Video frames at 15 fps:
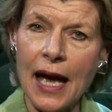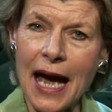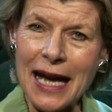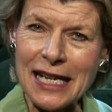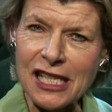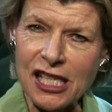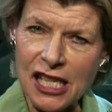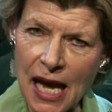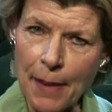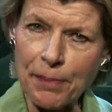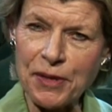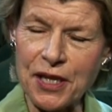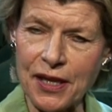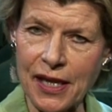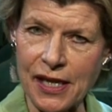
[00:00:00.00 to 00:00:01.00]

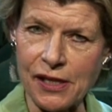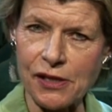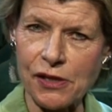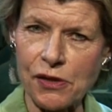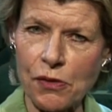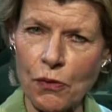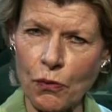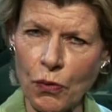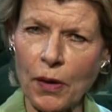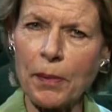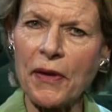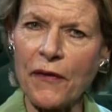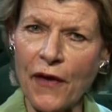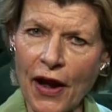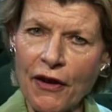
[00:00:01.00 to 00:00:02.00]
accept this will
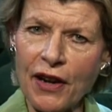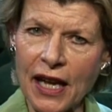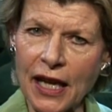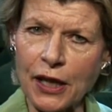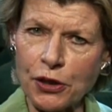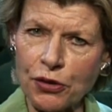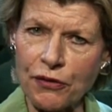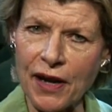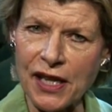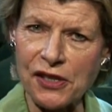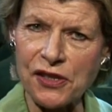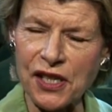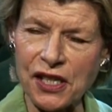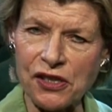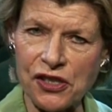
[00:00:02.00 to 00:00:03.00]
be very
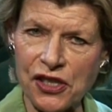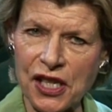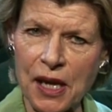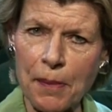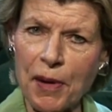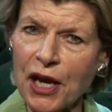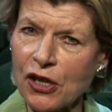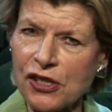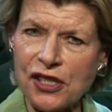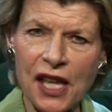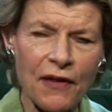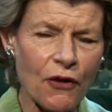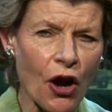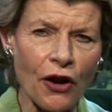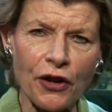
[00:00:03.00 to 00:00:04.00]
interesting to see because
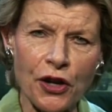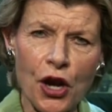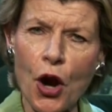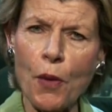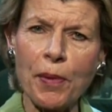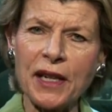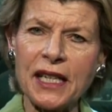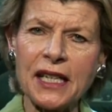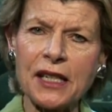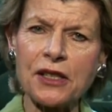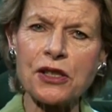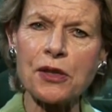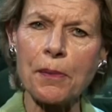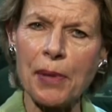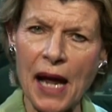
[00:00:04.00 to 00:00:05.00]
they've got nobody
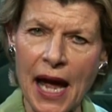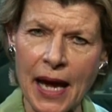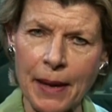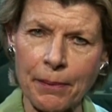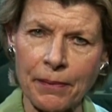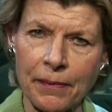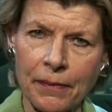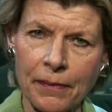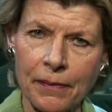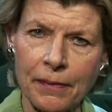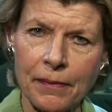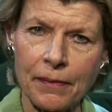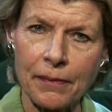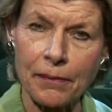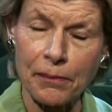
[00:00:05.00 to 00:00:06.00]
to blame
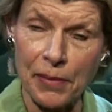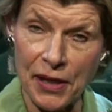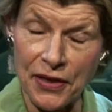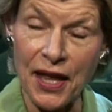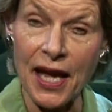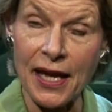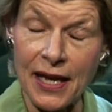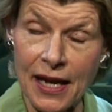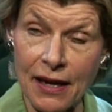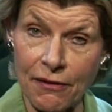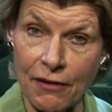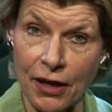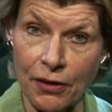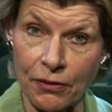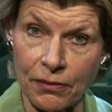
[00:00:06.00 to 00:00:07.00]
but their
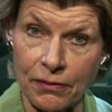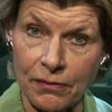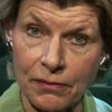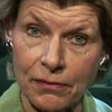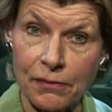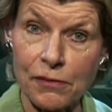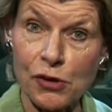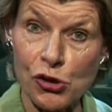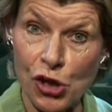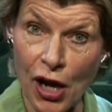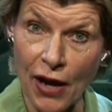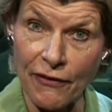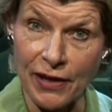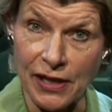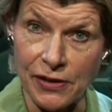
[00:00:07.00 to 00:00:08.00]
hero,
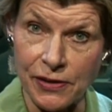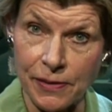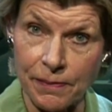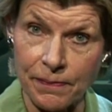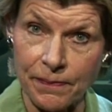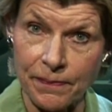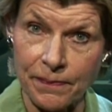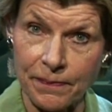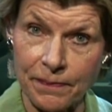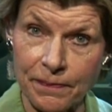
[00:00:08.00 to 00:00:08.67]
Chavez. Right.